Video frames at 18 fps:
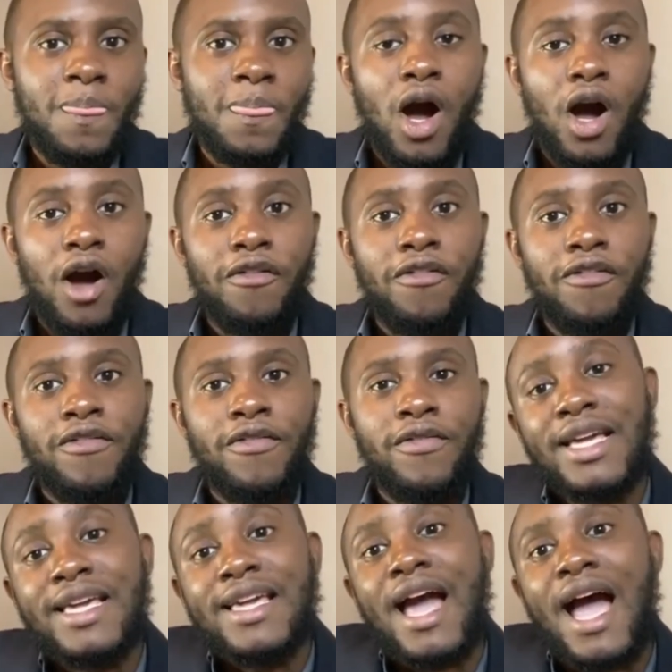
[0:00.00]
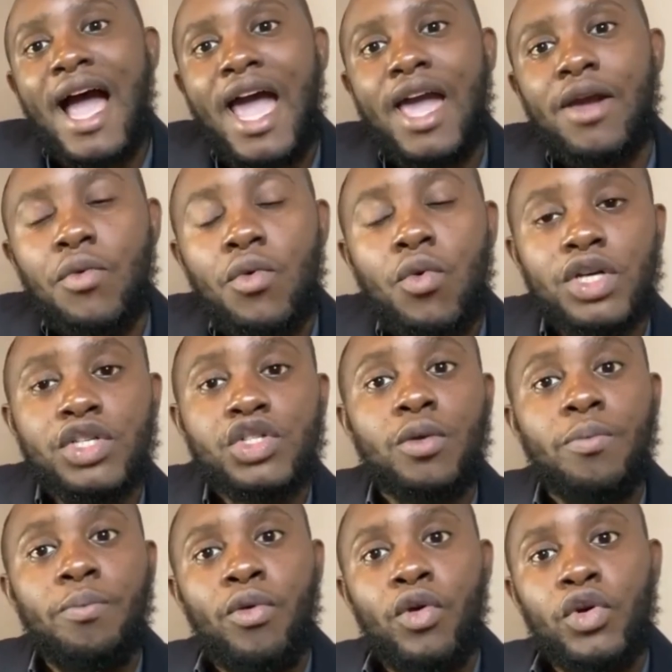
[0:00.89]
of the guy who was
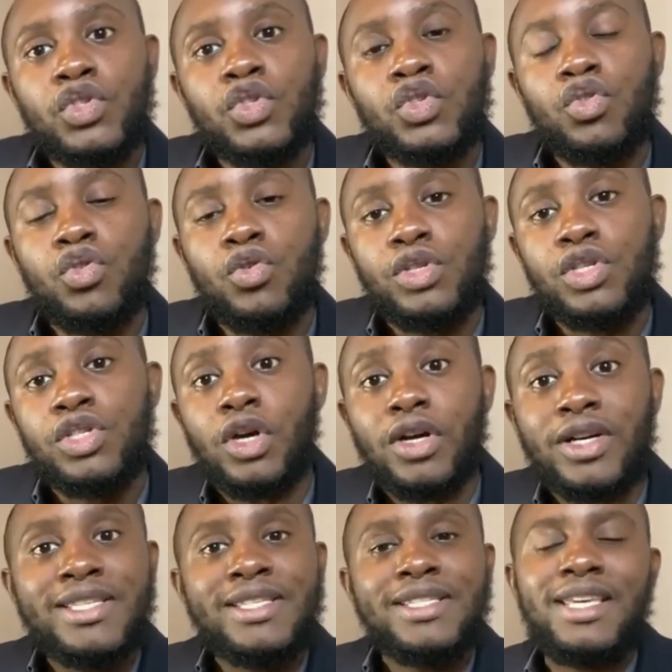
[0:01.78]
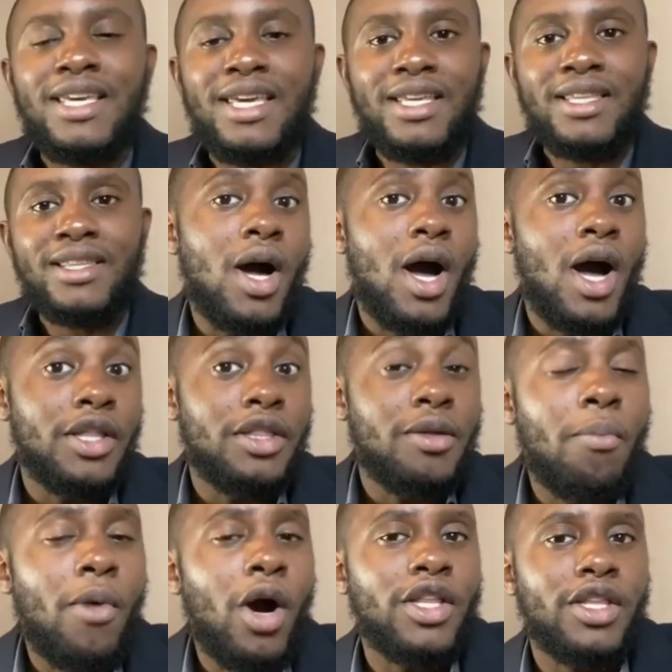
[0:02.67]
supposed to succeed
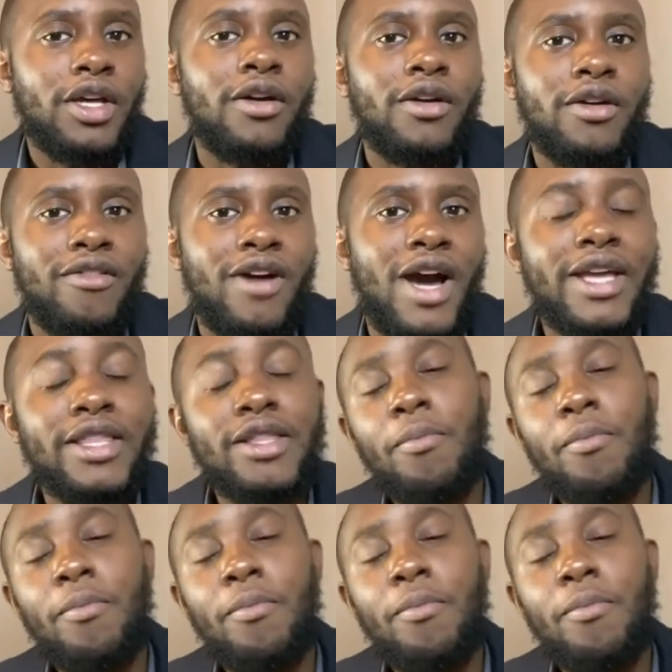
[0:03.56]
the mother, right?